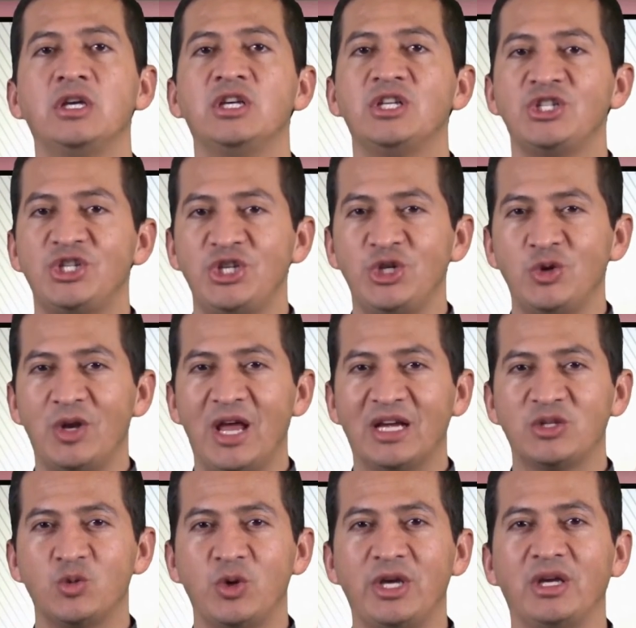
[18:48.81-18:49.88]
See you
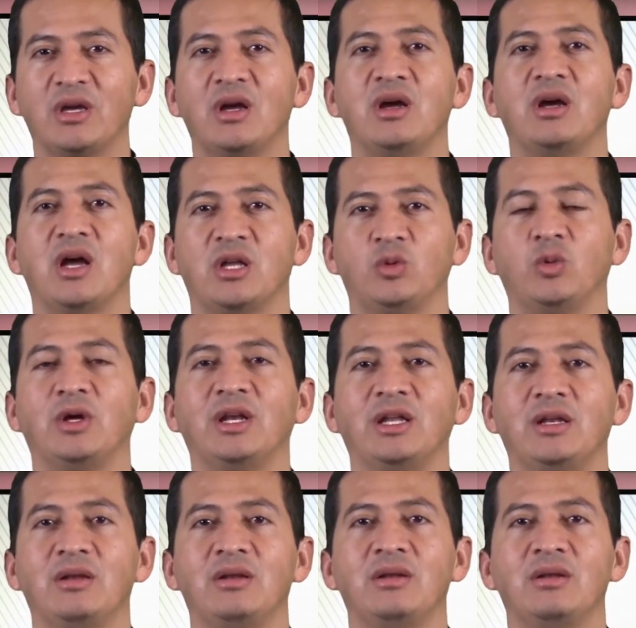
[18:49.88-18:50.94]
next week, God willing.